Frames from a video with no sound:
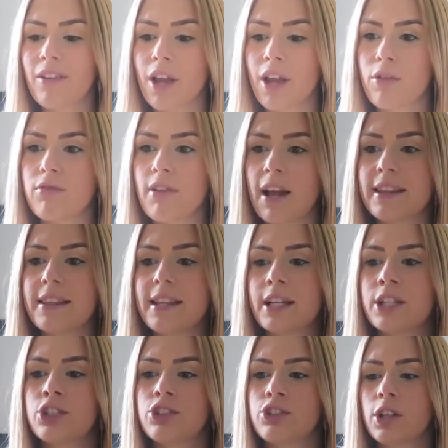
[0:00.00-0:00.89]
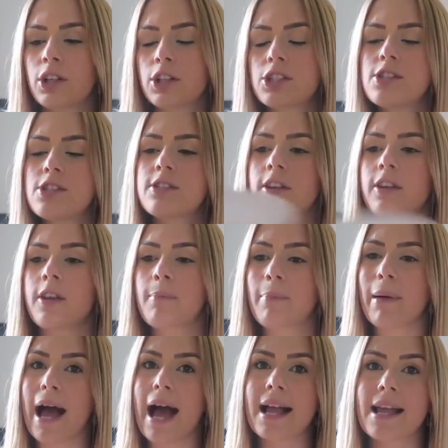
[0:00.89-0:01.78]
like read the instructions on the
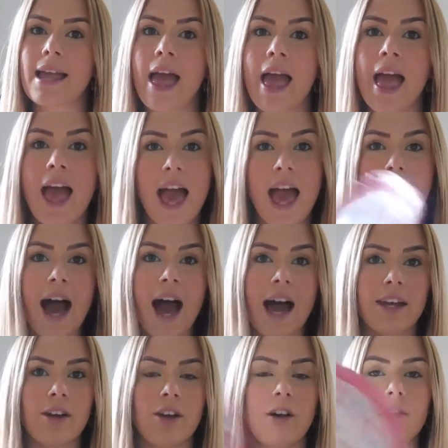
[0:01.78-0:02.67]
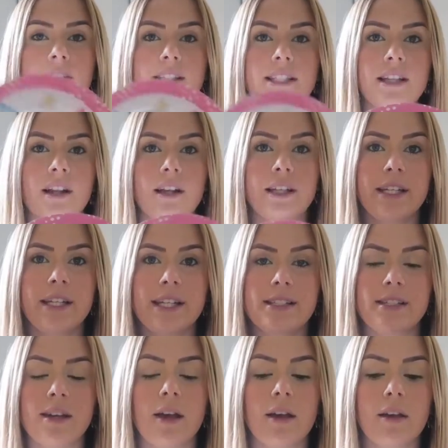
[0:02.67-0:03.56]
back, and obviously like you
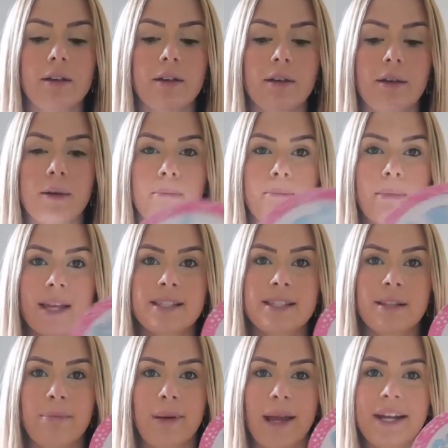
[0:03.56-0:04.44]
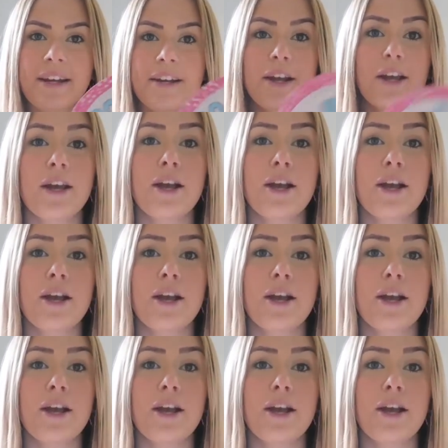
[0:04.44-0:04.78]
need to mix the paint.